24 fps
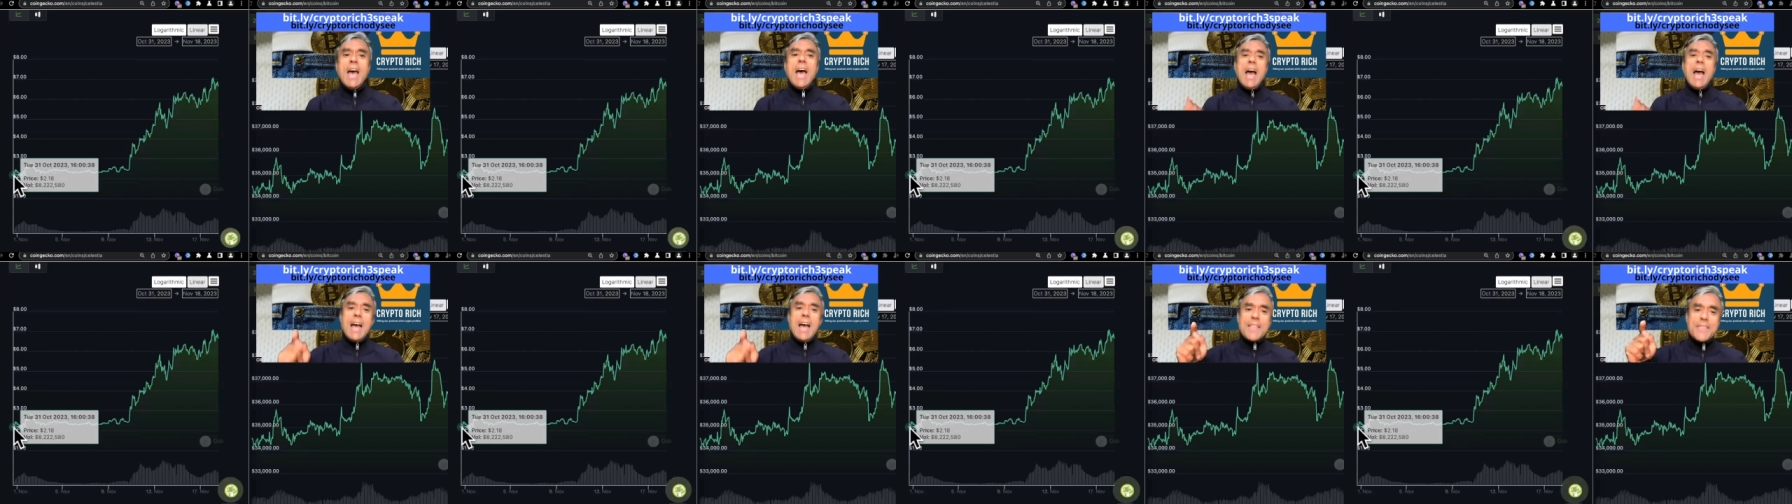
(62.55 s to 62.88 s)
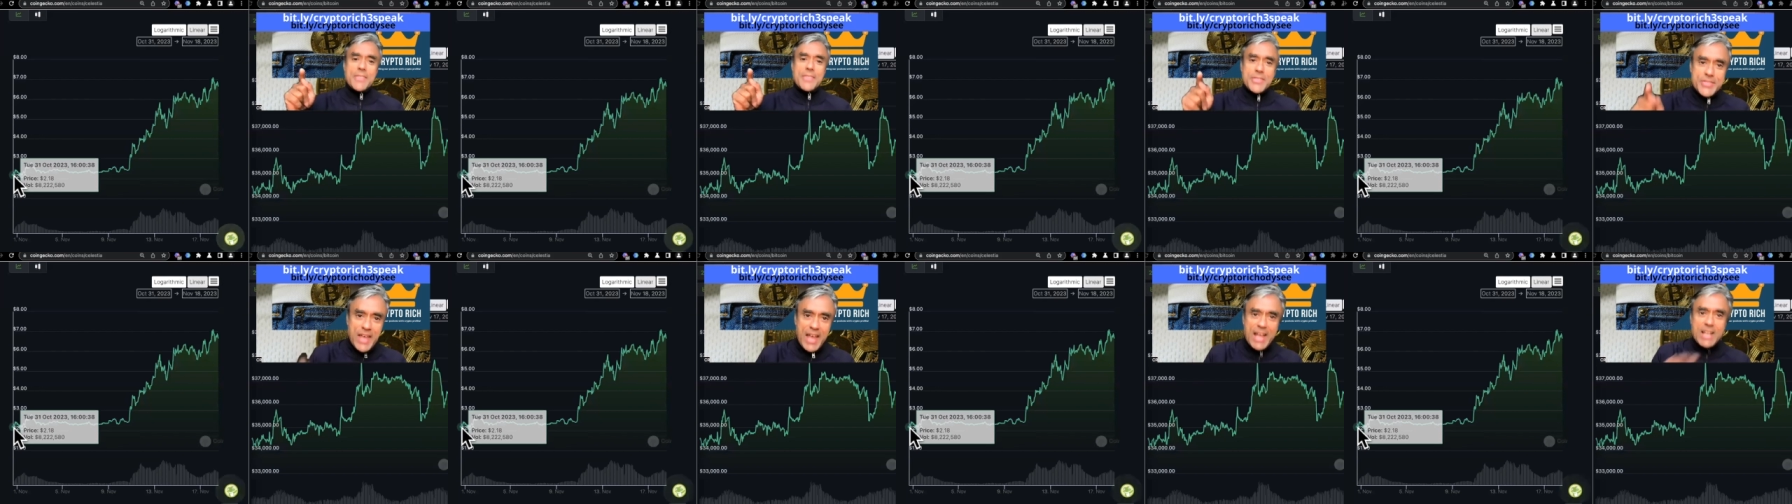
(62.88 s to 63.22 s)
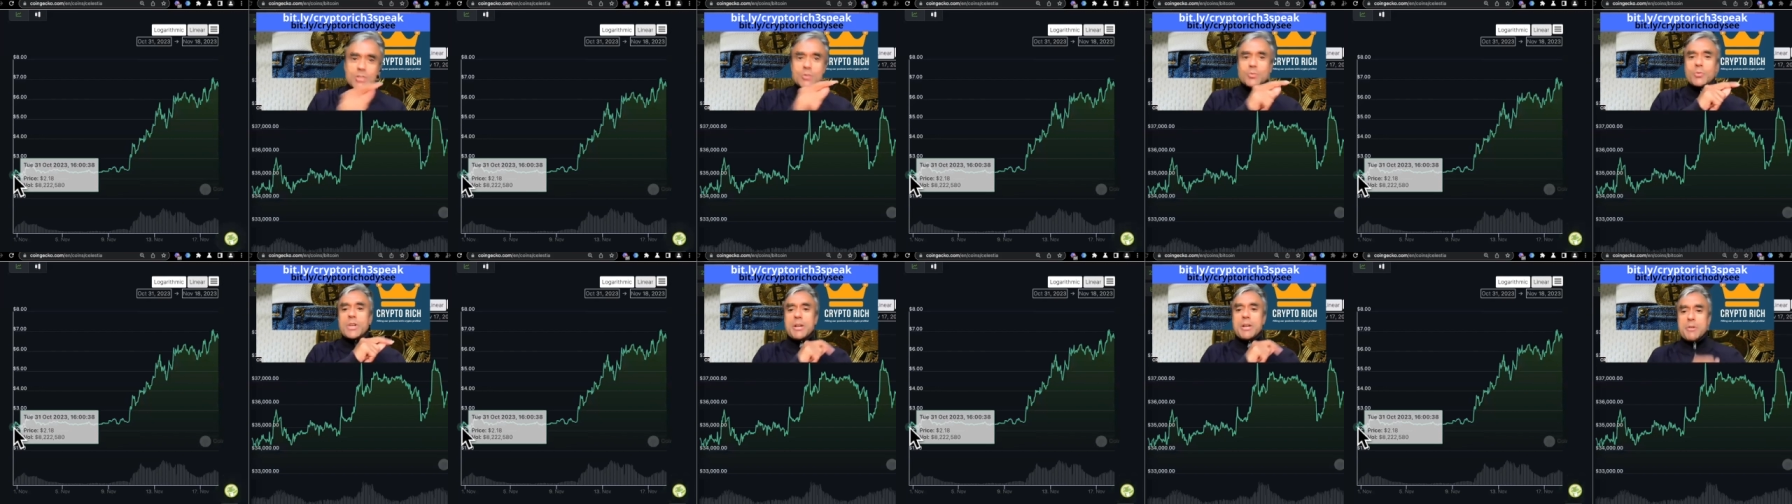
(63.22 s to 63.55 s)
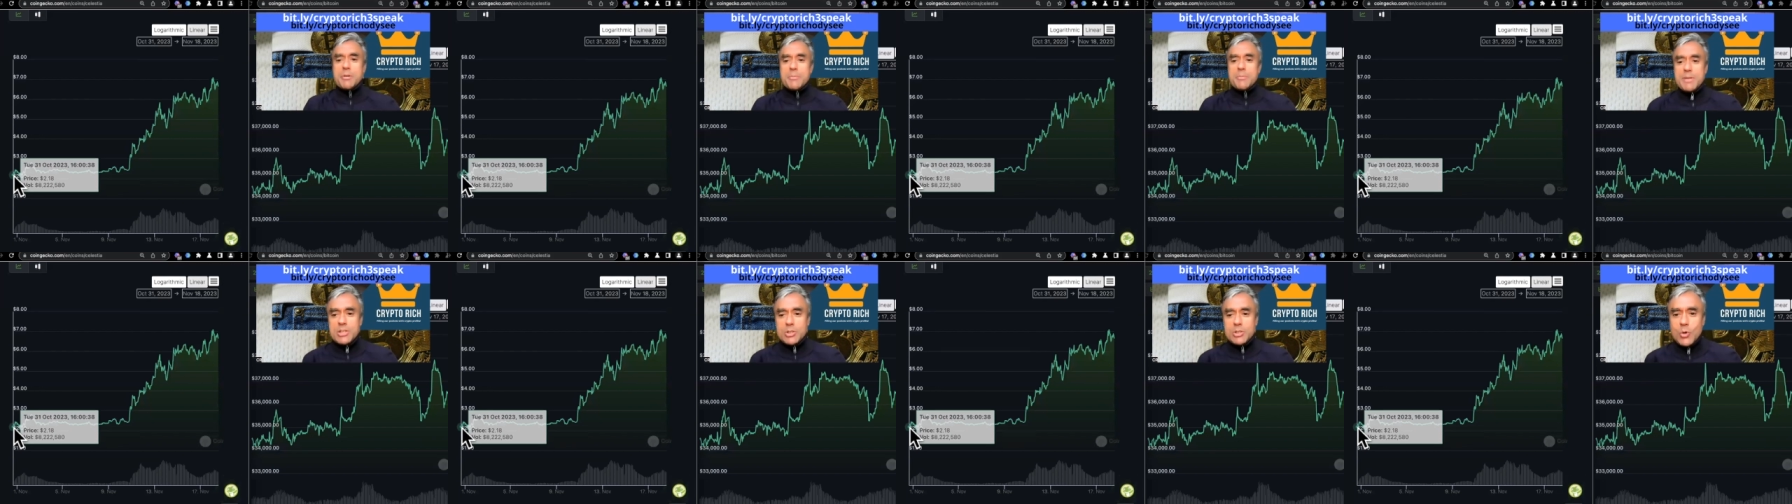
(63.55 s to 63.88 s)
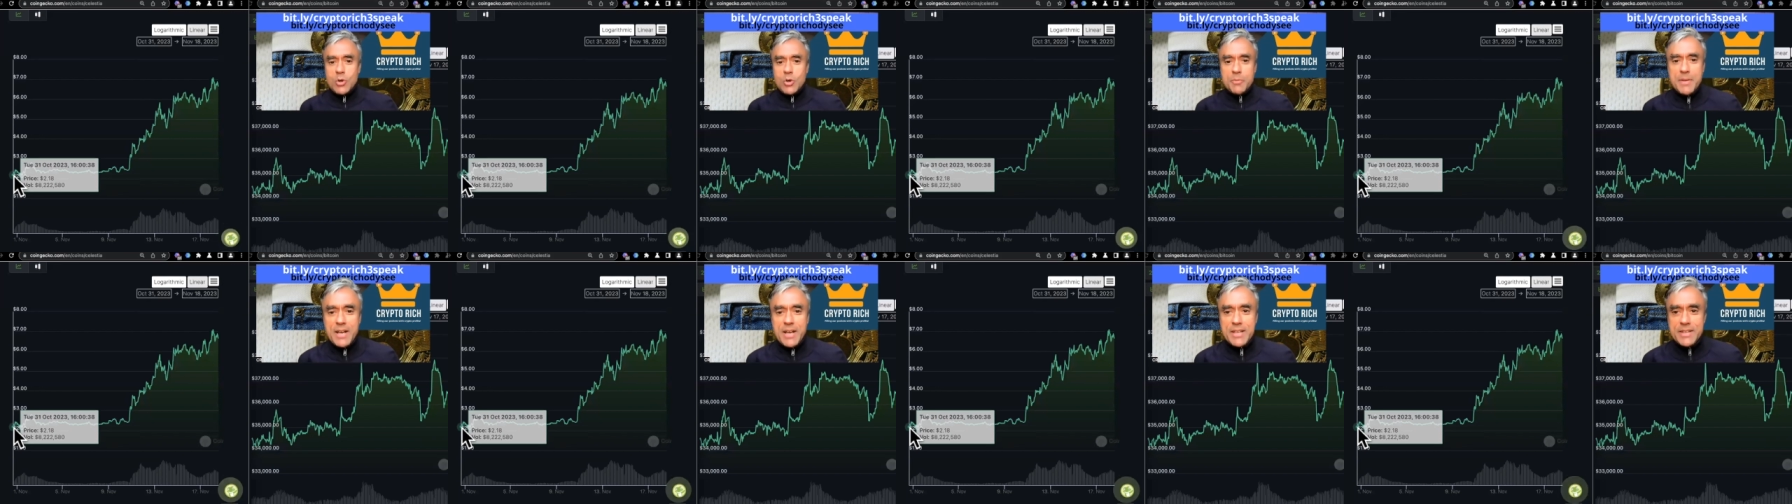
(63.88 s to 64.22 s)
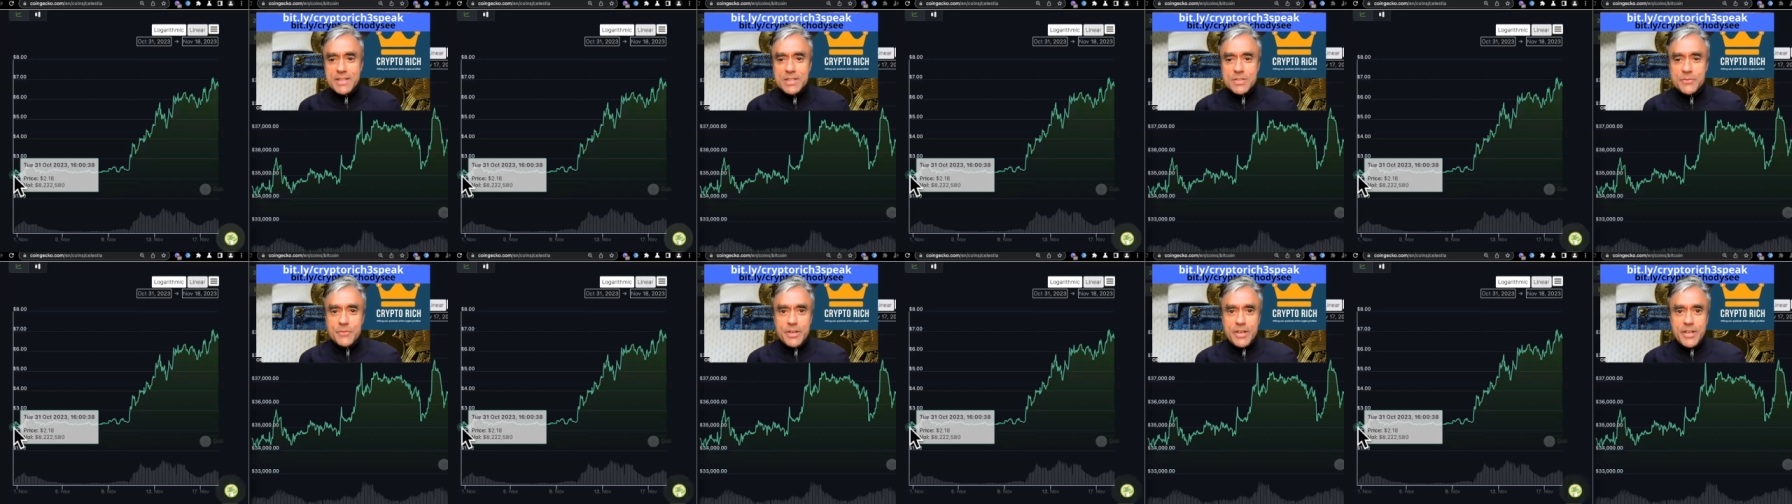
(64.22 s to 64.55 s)
And that's what I'm going to be talking about in
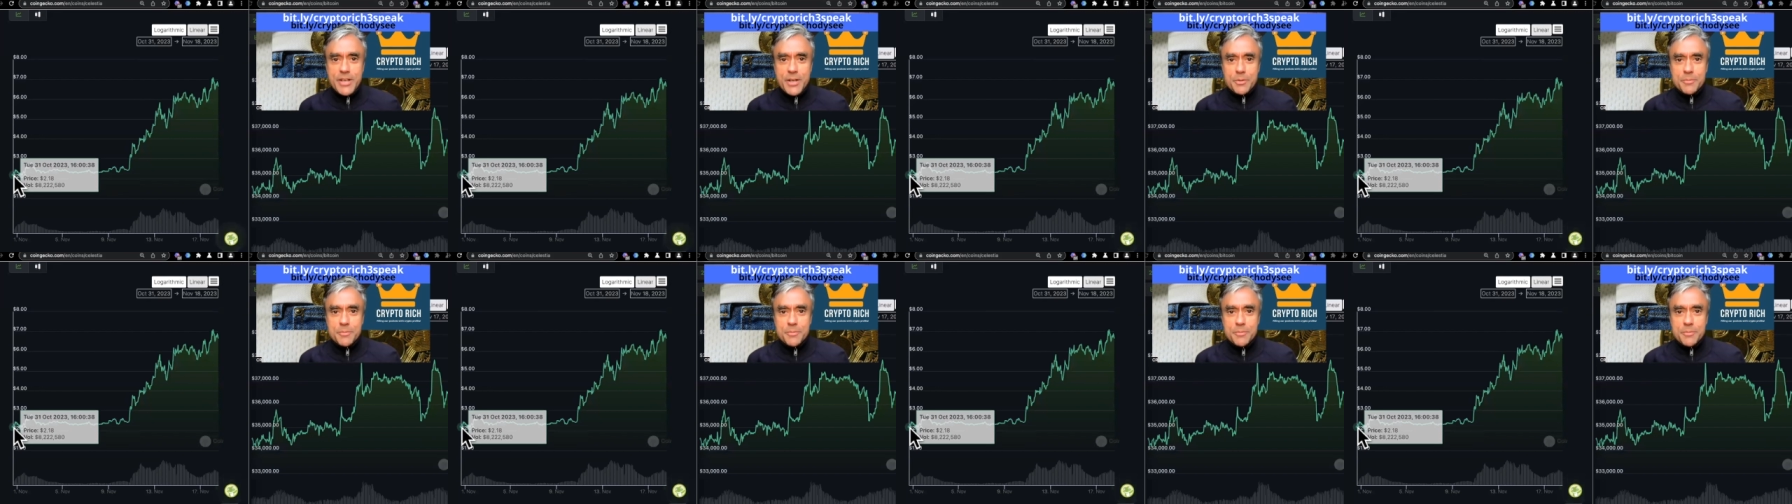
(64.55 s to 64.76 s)
this video.